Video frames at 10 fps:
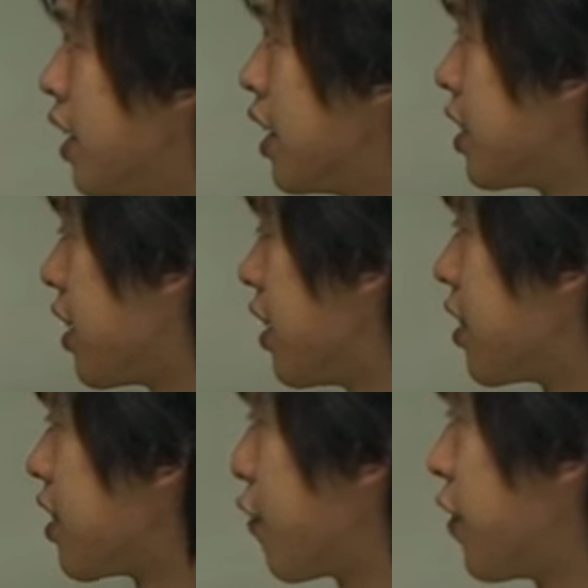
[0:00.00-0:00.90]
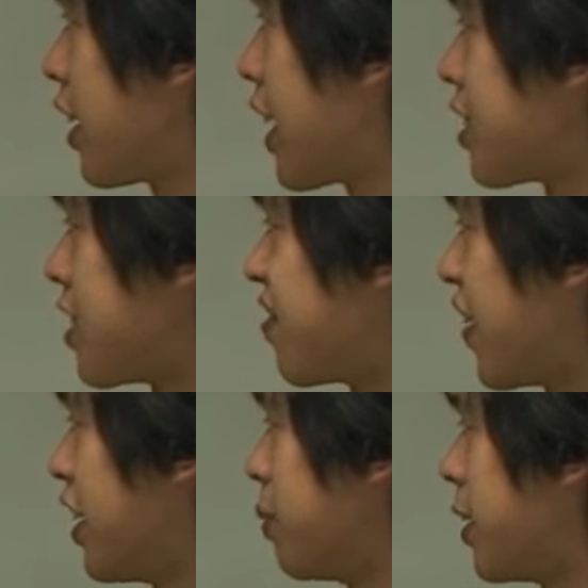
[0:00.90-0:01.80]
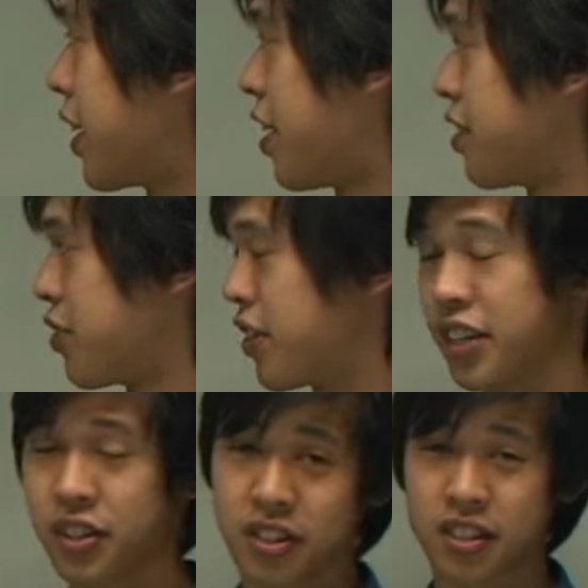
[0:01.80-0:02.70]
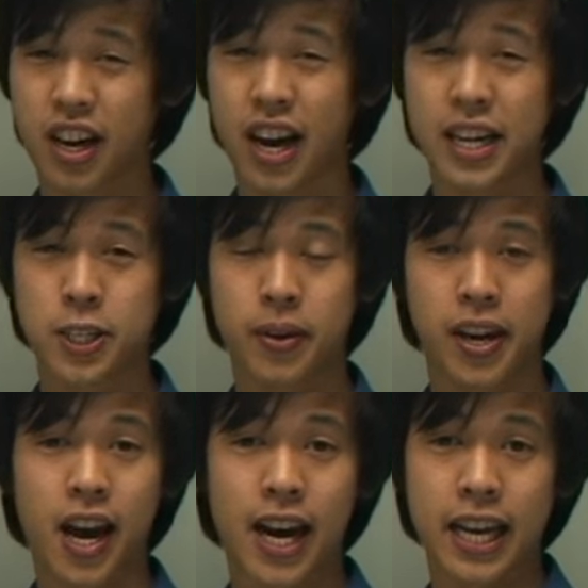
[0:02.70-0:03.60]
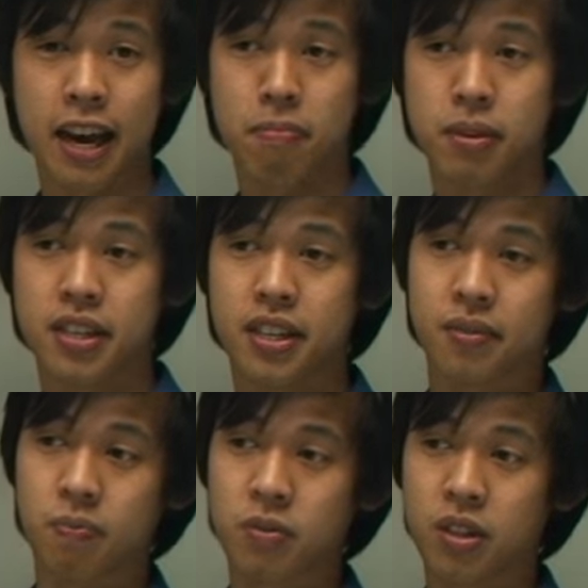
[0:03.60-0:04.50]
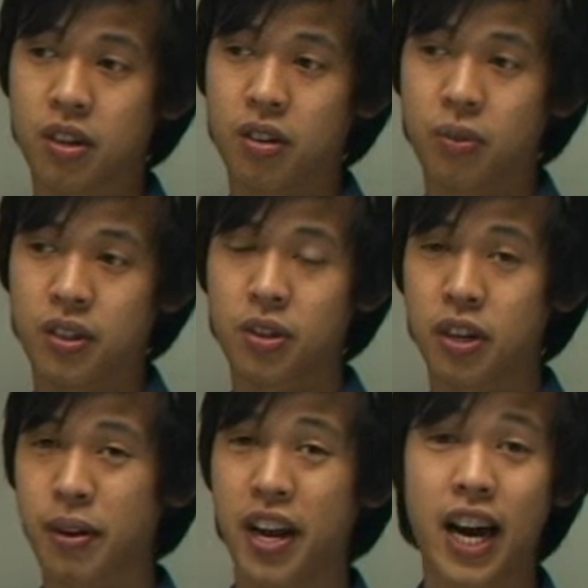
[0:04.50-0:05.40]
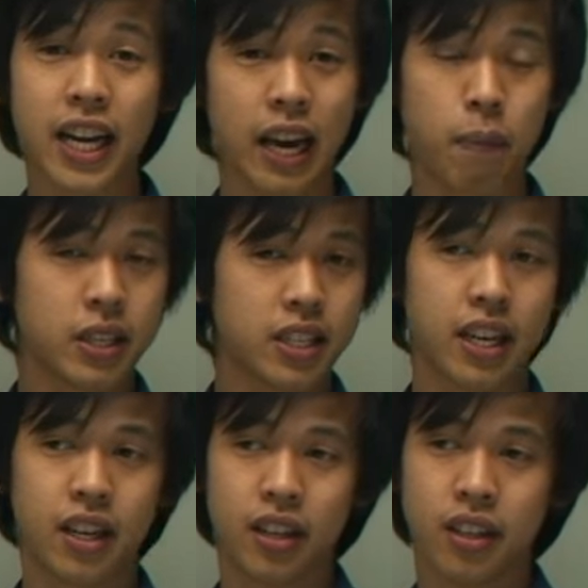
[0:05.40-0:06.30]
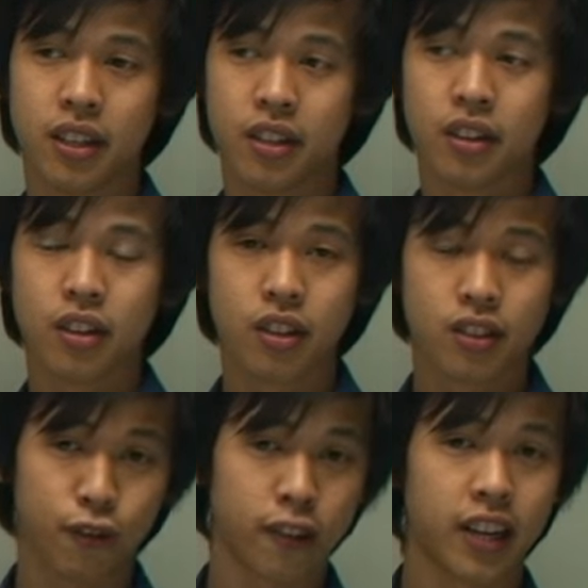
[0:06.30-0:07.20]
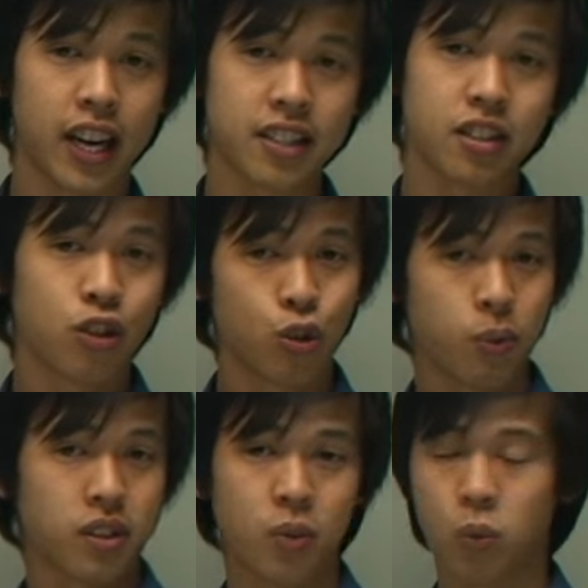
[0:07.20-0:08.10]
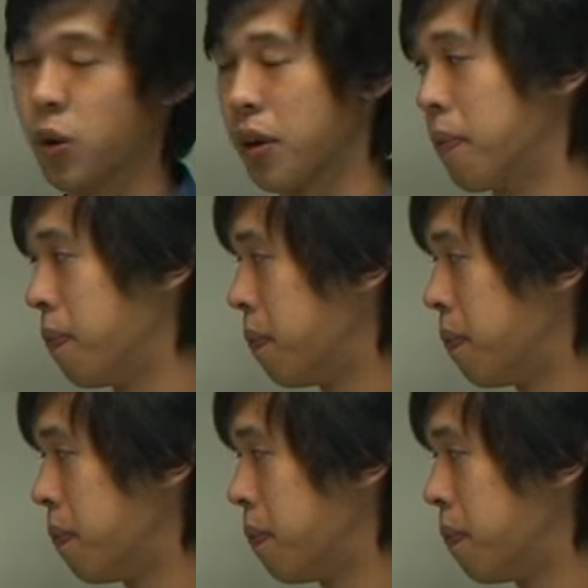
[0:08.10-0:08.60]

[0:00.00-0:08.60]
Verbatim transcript: So sulfuric acid is available at concentrations as high as about ninety-eight percent. So we're talking about ninety-eight percent sulfuric acid, two percent water.